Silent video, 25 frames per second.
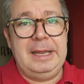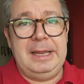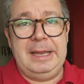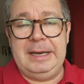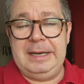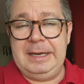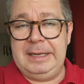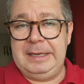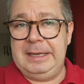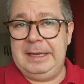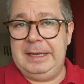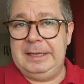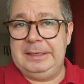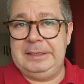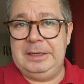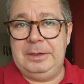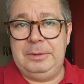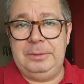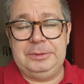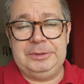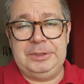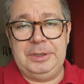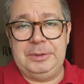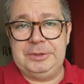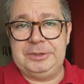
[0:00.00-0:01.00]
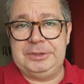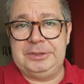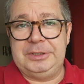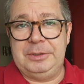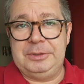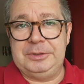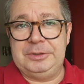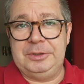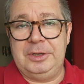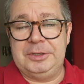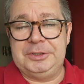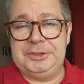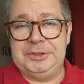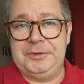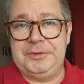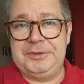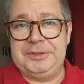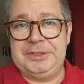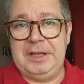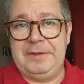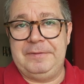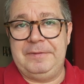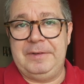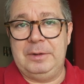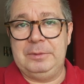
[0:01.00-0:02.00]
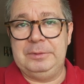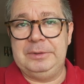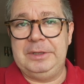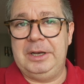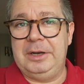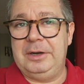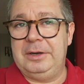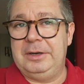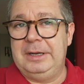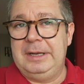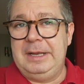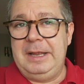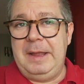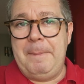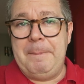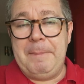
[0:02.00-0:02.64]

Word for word: and again there, there's there's lots of stuff out there